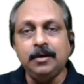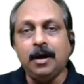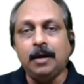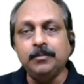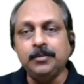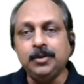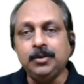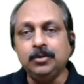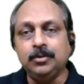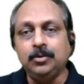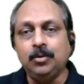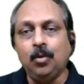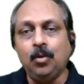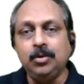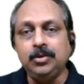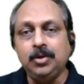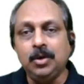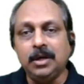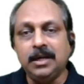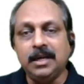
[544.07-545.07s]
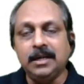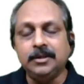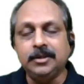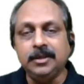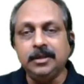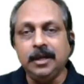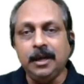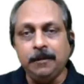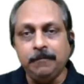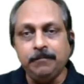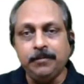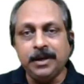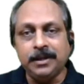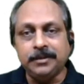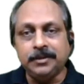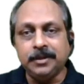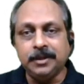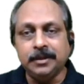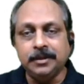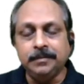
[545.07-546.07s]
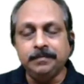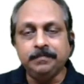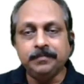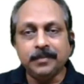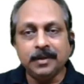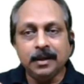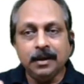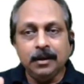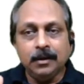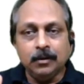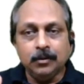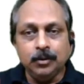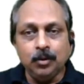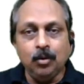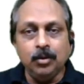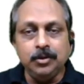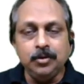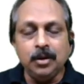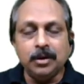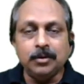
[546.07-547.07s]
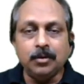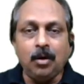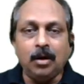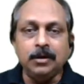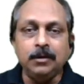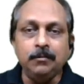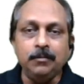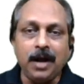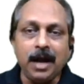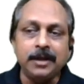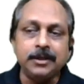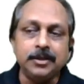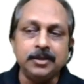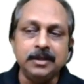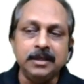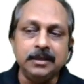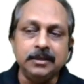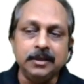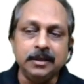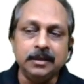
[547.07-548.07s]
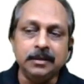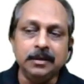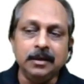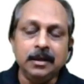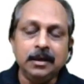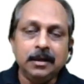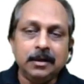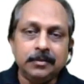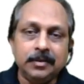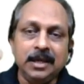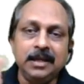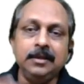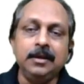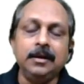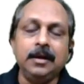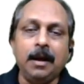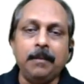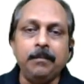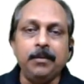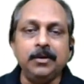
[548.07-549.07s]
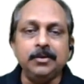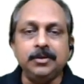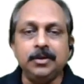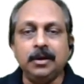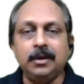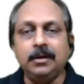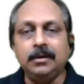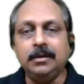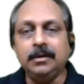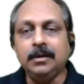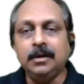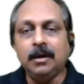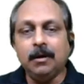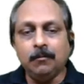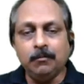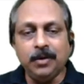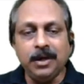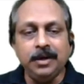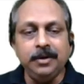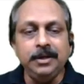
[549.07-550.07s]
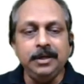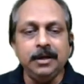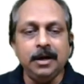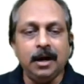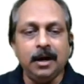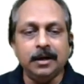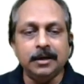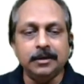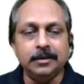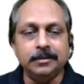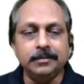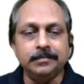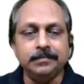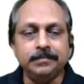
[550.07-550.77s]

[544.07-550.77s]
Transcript: comes to those who are getting infected, those who are not vaccinated, there the numbers are very high.